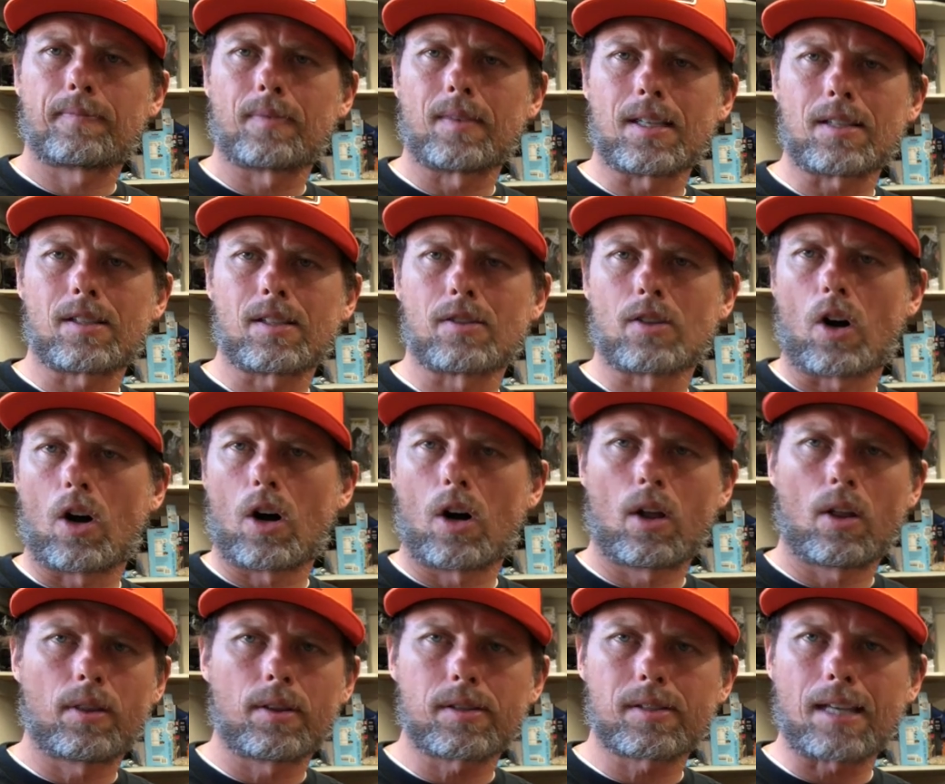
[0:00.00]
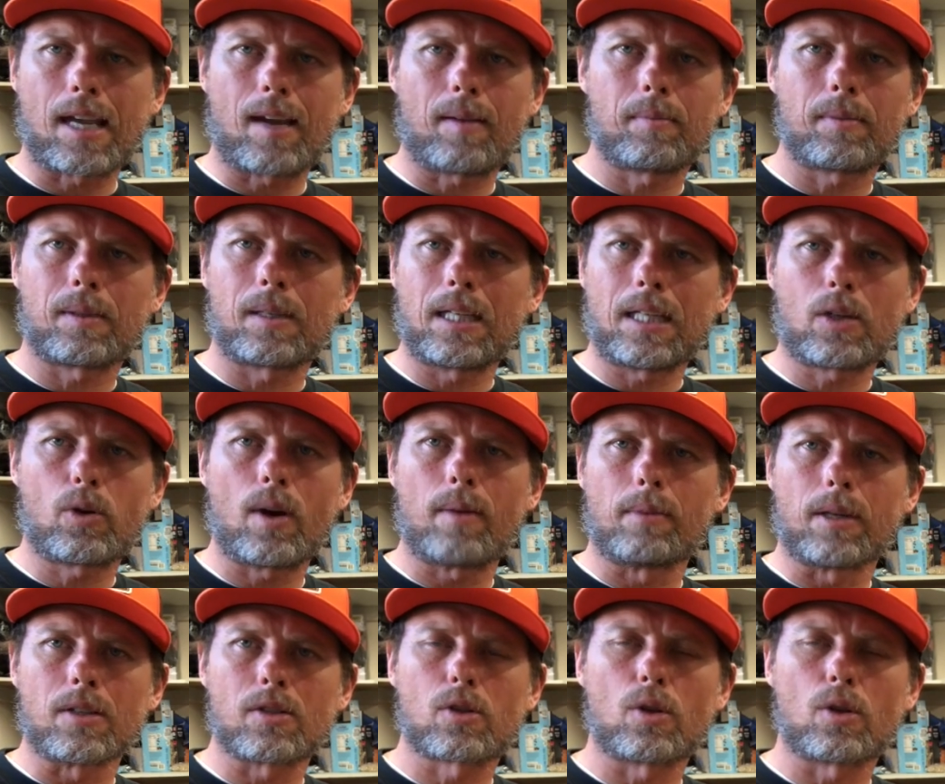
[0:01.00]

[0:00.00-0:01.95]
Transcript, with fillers: This is all the same equipment.